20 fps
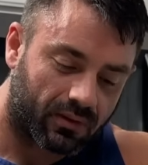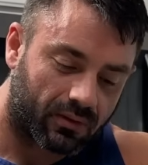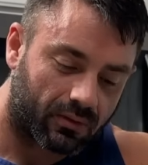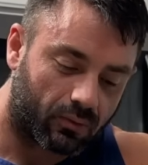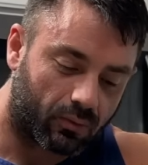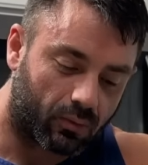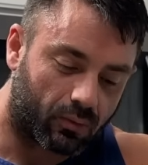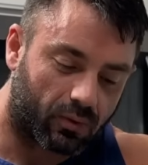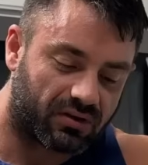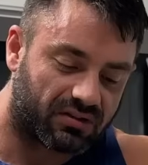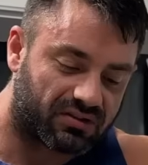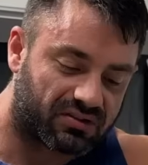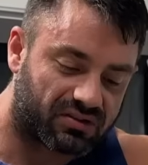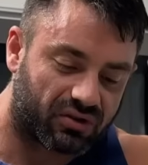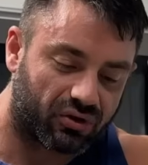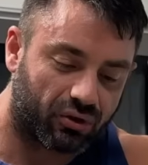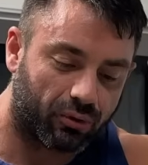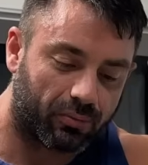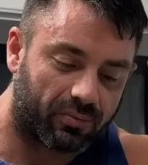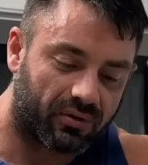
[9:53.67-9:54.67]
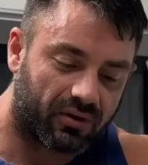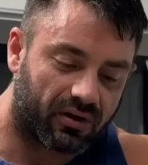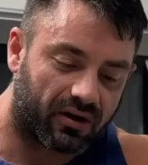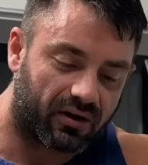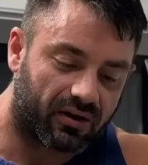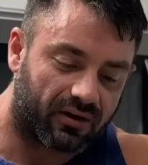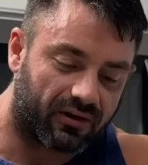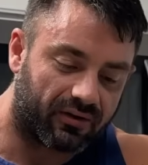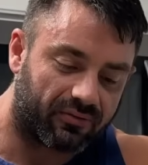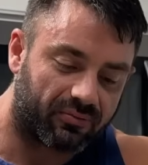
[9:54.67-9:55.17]
1 scoop
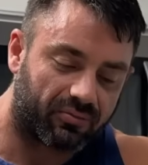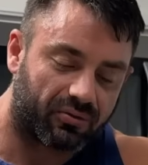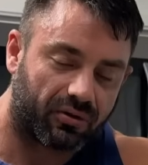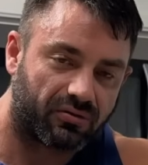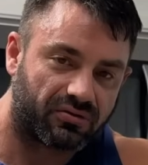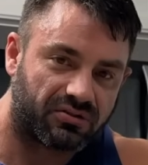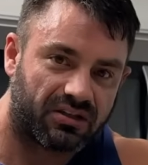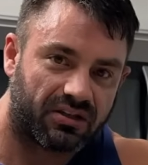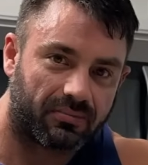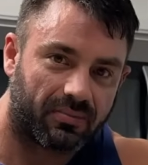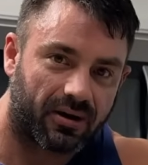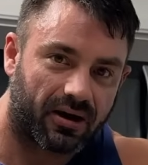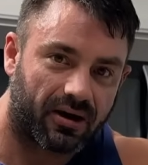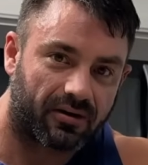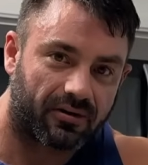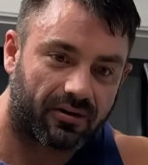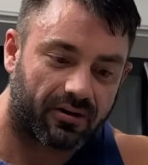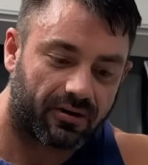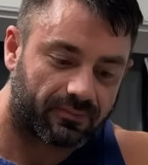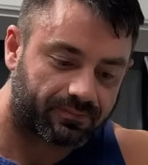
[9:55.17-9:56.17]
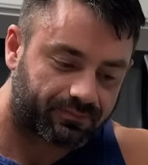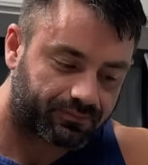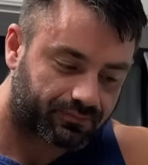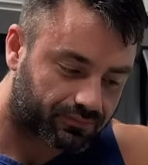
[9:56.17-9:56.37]
of protein powder,